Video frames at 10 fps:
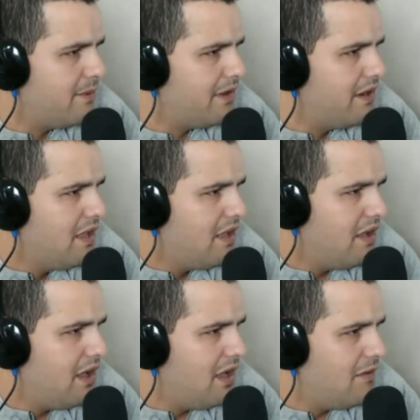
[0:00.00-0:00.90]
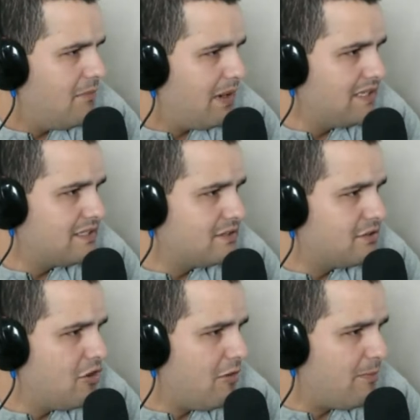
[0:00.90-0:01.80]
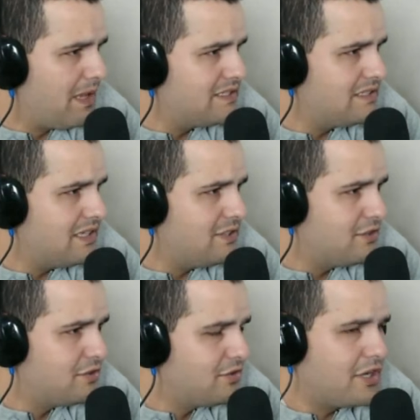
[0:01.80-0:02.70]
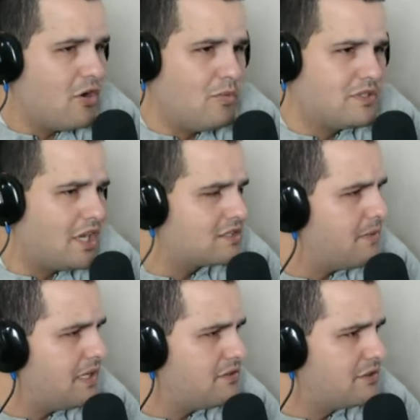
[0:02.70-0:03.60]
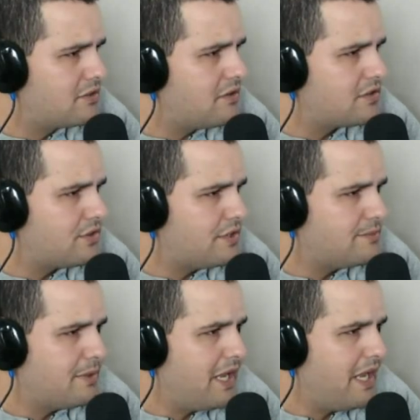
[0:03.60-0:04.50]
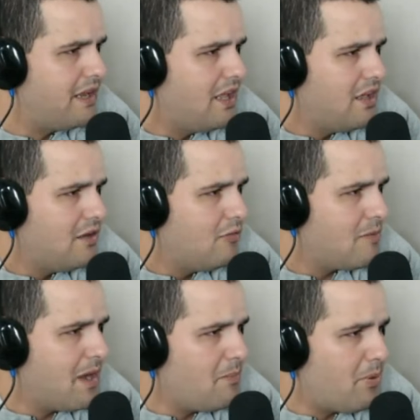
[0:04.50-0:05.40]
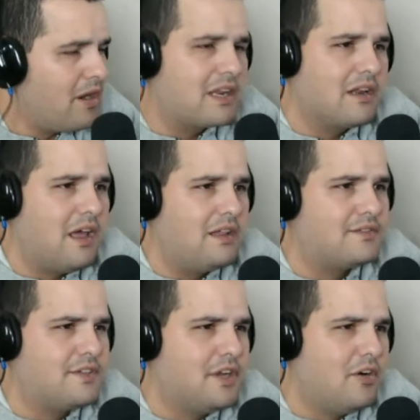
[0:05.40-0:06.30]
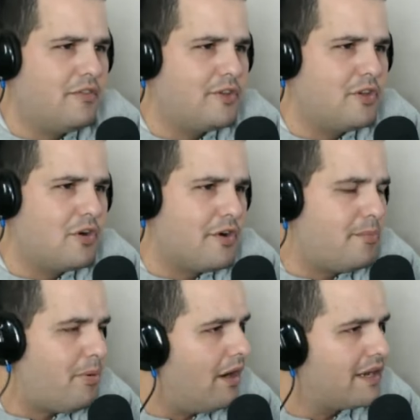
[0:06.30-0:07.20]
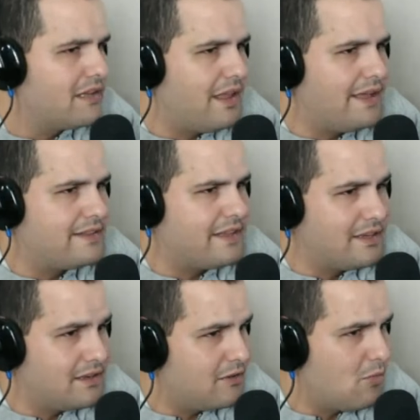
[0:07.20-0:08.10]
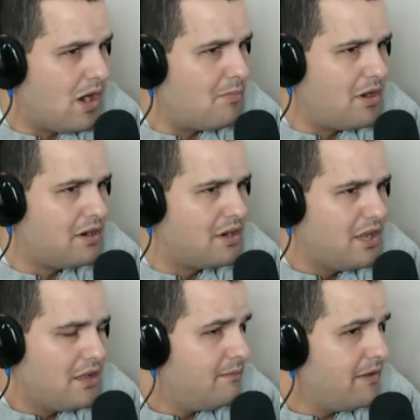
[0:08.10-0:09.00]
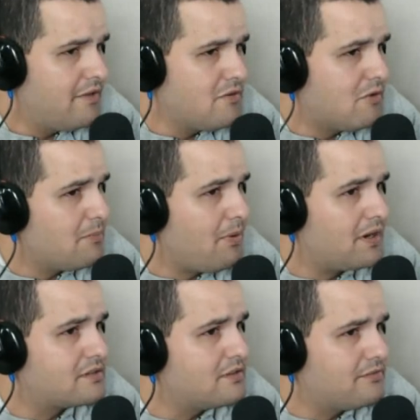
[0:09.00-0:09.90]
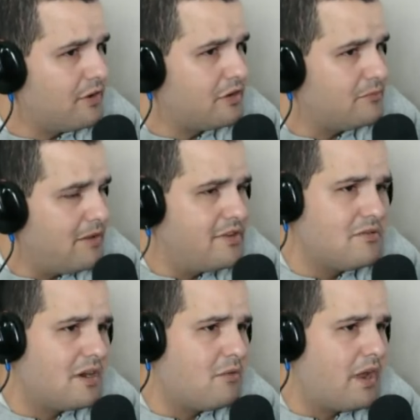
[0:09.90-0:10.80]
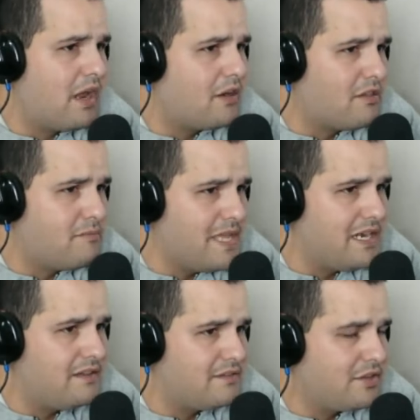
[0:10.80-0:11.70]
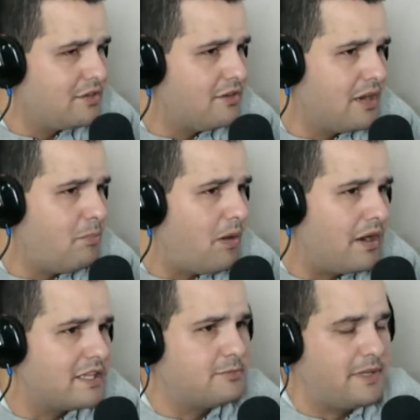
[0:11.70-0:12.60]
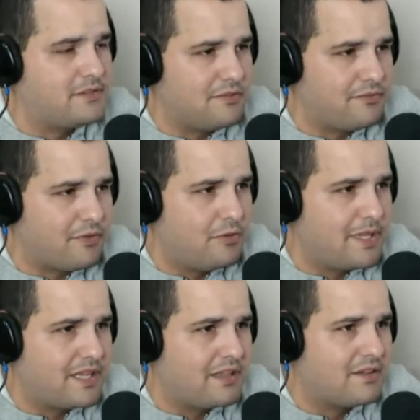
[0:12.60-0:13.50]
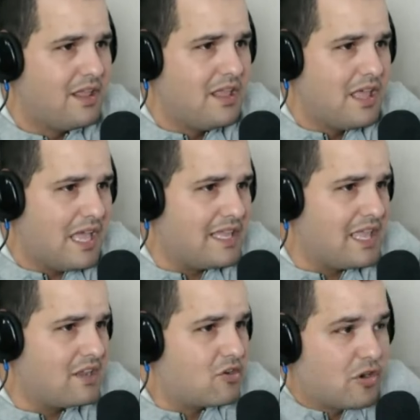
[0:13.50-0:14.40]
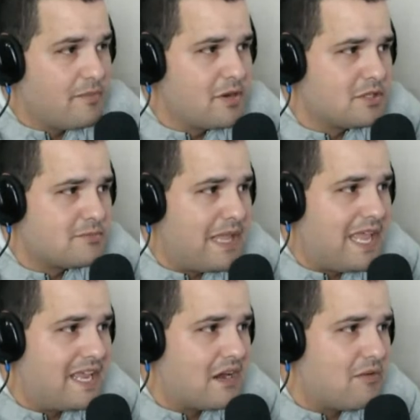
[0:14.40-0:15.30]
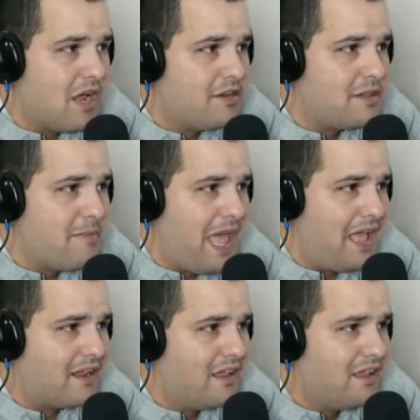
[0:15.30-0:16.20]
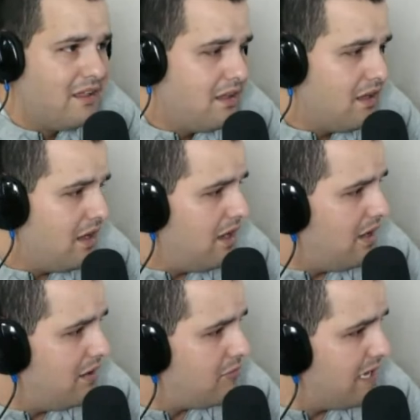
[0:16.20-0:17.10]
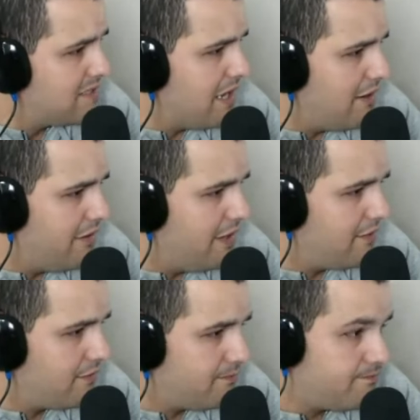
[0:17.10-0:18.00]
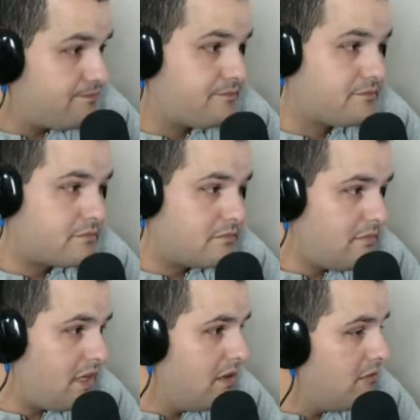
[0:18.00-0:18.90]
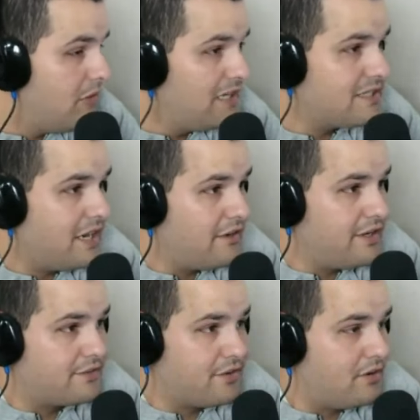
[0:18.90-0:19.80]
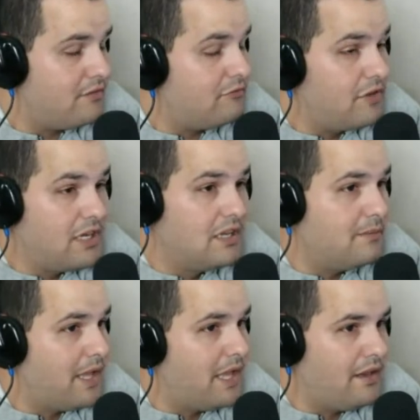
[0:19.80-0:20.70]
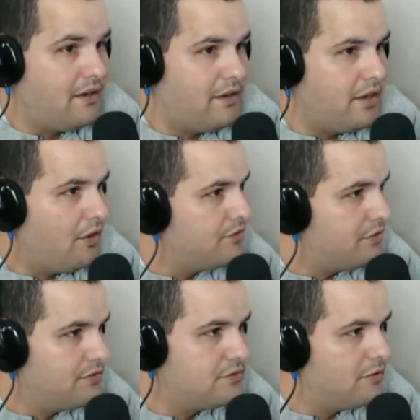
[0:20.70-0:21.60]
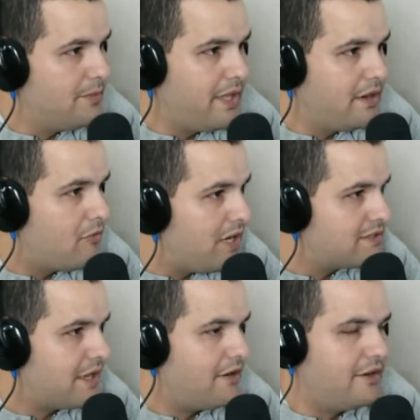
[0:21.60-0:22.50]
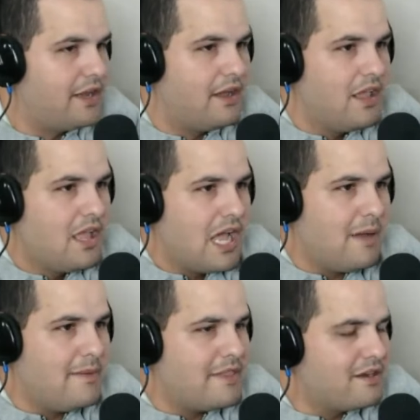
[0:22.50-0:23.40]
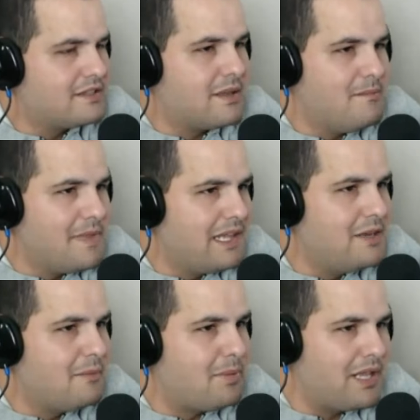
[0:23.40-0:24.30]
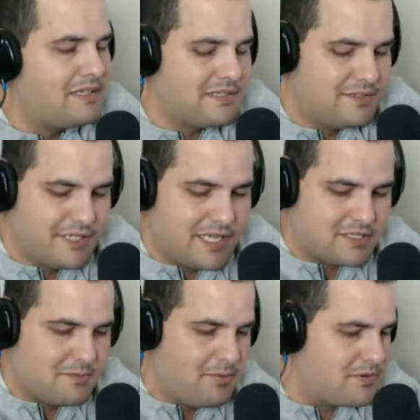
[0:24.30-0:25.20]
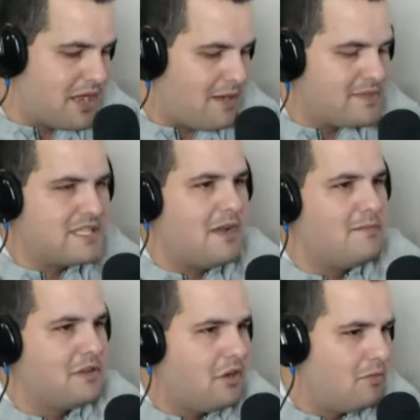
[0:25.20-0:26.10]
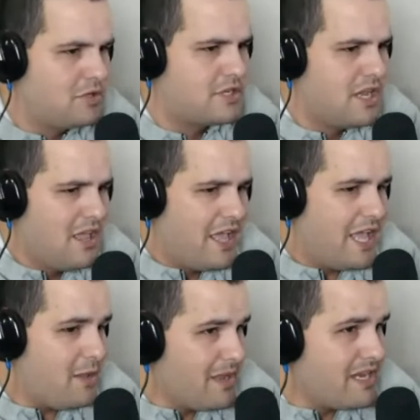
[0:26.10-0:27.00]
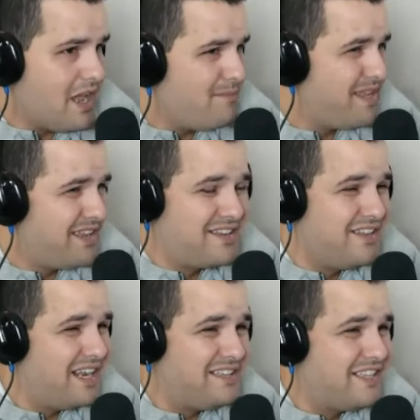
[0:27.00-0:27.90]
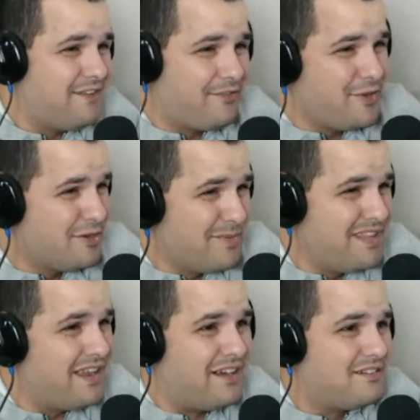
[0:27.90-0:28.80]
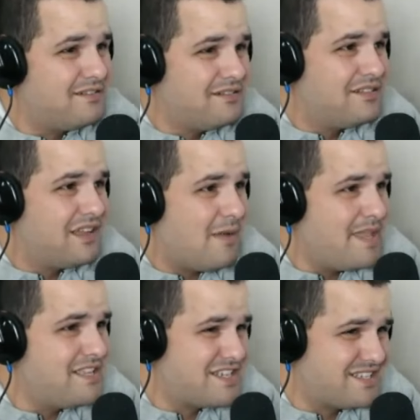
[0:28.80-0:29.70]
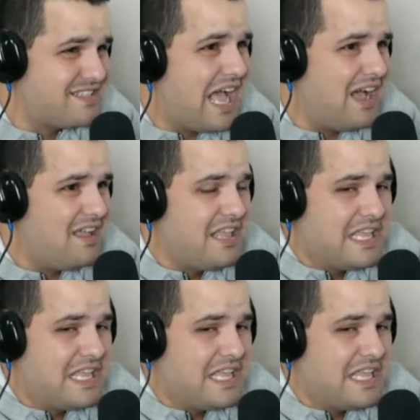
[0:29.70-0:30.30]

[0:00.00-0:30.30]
But uh, places to go and places that you shouldn't go. We talked about doing groceries, but hey, what about parking lots? You know, if you go to a parking lot in, in Walmart, Maybe you want to park to the front. Maybe you want to wait another minute so you could get a parking space in the front because, again, criminals may hang around in the back. Uh, rest areas. Rest areas are really bad. You know, don't don't be in a rest area. I mean, there is a million places you guys could put comments down below, which it may not be a good idea for you to be there. I mean, it's just not.